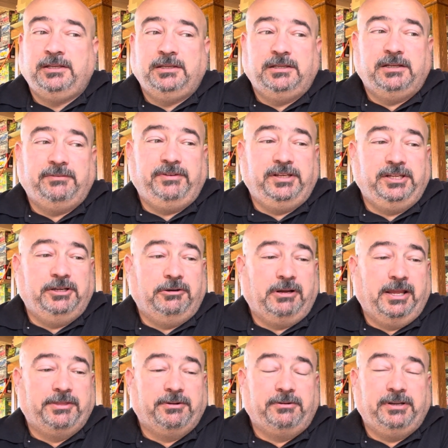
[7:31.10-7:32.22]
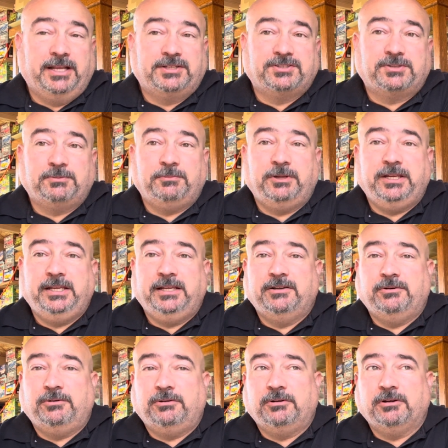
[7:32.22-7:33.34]
a video either next week
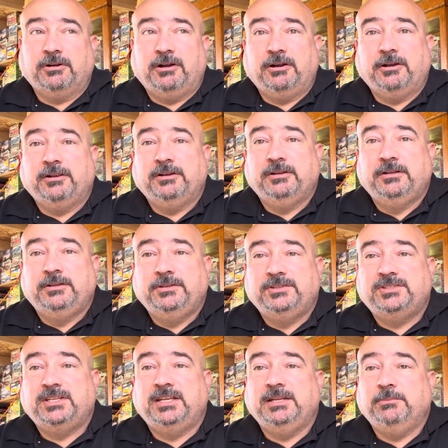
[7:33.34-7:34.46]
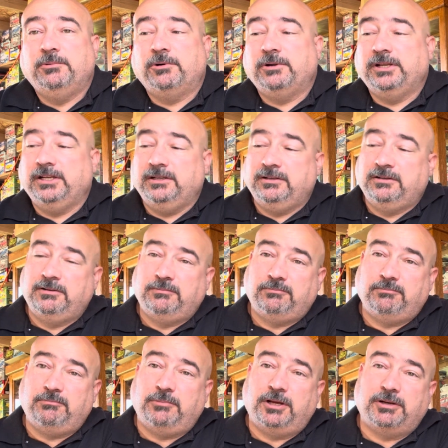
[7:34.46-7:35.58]
or our Sunday morning
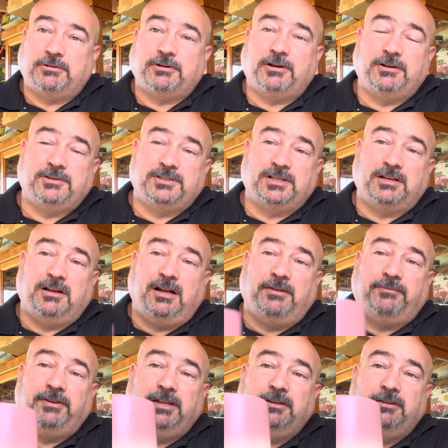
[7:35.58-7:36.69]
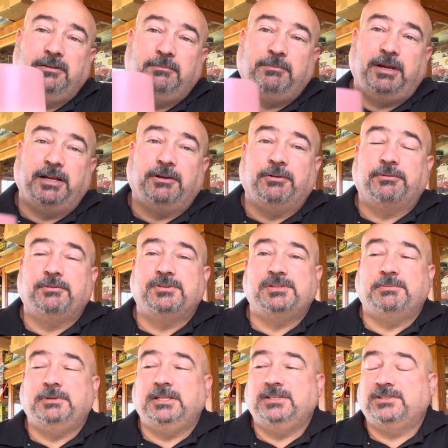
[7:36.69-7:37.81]
model cars and coffee. Might go through some
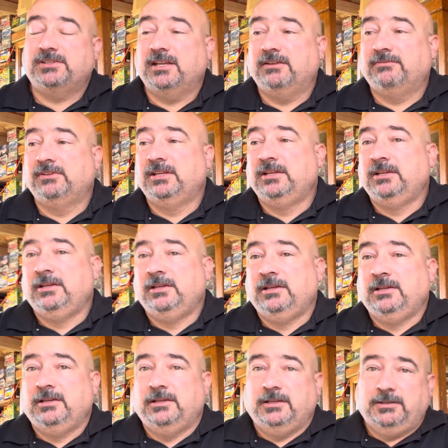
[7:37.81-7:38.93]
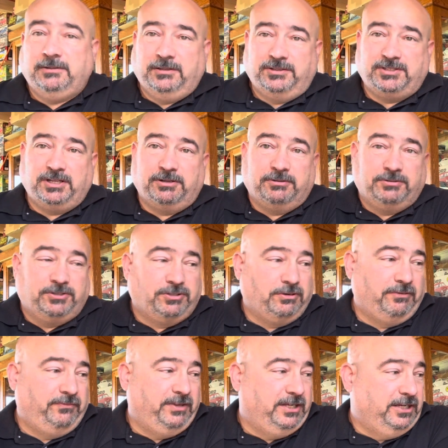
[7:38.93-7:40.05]
of his stuff. So, short
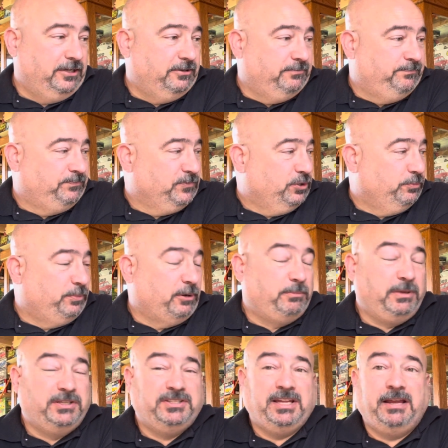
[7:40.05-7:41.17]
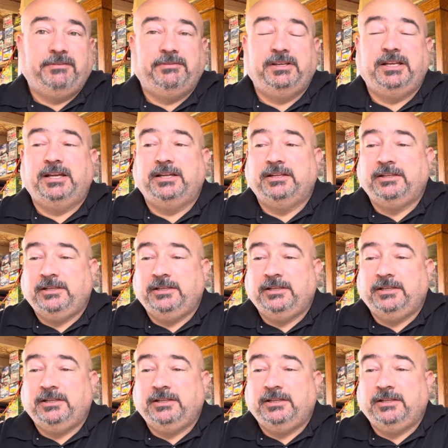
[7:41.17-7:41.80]
video. Hope everybody's having a